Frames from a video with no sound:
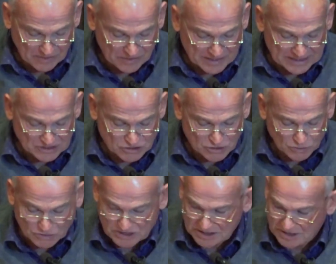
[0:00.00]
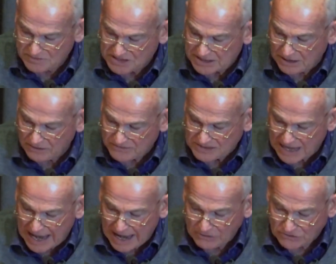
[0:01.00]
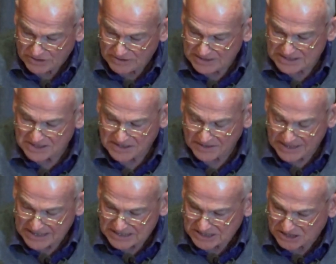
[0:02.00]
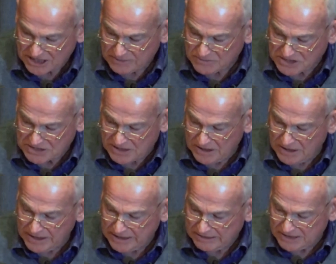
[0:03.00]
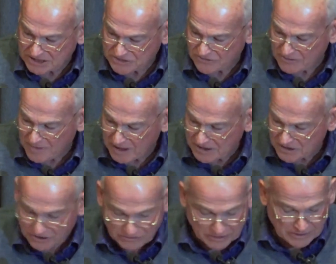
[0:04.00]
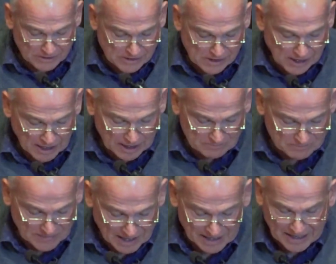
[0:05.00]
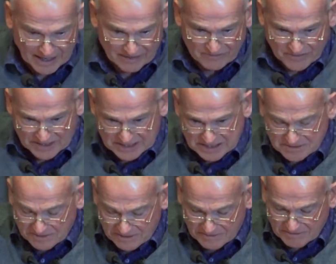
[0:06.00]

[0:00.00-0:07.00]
things sorted themselves out. There's James Stirling, just to remind you. I love this